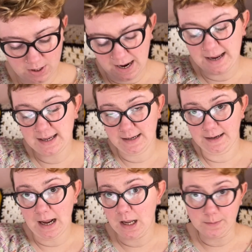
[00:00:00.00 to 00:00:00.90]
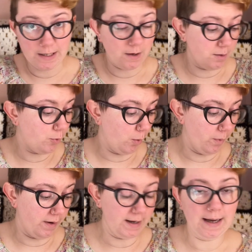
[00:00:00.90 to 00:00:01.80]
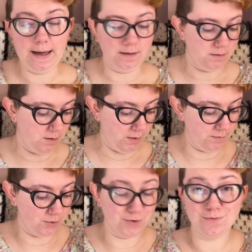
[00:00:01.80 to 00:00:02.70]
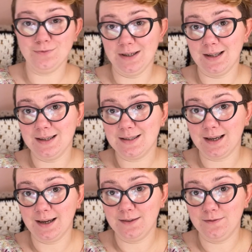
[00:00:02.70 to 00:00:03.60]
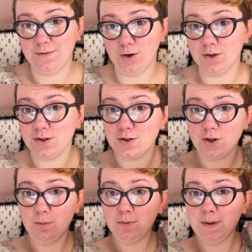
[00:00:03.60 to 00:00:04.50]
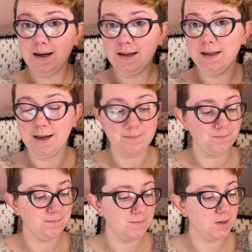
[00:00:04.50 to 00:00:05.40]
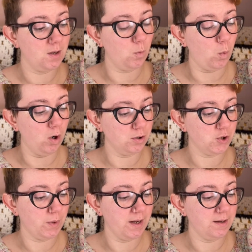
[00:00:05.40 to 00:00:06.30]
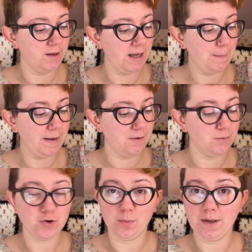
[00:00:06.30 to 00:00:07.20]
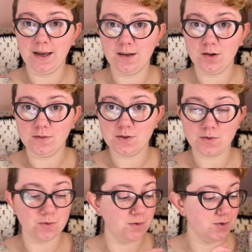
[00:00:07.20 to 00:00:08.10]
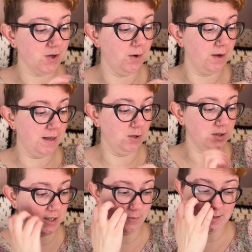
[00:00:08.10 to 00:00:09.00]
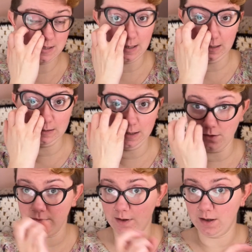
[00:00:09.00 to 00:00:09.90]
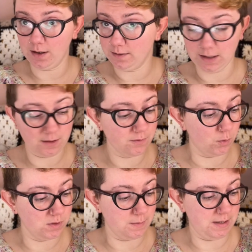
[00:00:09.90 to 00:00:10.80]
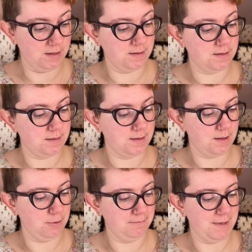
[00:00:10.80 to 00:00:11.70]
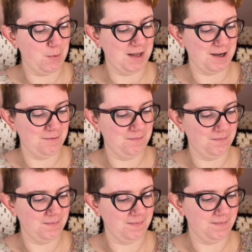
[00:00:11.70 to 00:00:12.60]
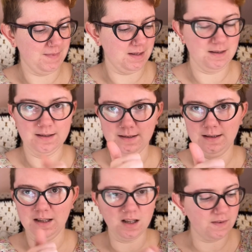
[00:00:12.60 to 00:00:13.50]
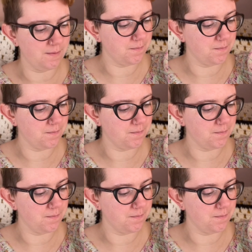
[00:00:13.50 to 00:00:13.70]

I am now at a point where I can, oh, I've just realised that I forgot to stop my watch when I came back from dropping Aiden off at school, so it looks like I've been cycling for like 40 minutes, so there we go. Love it.